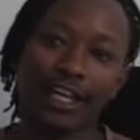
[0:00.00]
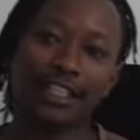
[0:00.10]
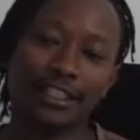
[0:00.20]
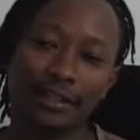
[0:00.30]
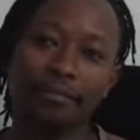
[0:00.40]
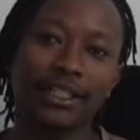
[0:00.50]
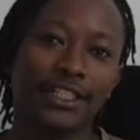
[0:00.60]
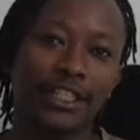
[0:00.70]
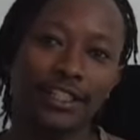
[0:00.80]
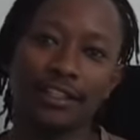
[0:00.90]
it's a big
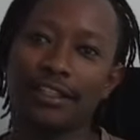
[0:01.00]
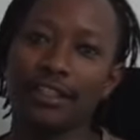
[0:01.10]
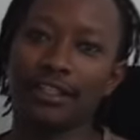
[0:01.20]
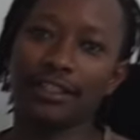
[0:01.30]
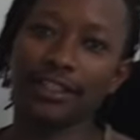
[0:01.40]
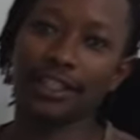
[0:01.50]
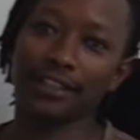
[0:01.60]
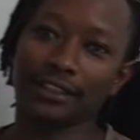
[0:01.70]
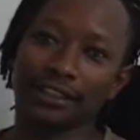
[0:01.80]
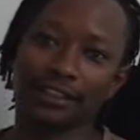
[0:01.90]
island. And you're a
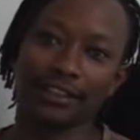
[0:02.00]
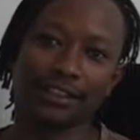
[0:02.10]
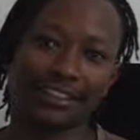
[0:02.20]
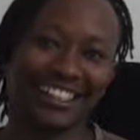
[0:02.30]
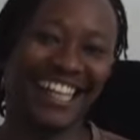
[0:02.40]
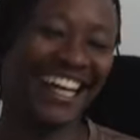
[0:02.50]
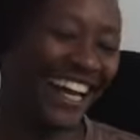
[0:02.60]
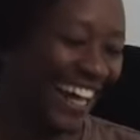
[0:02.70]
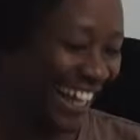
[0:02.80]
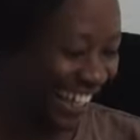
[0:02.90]
Rasta, so you know you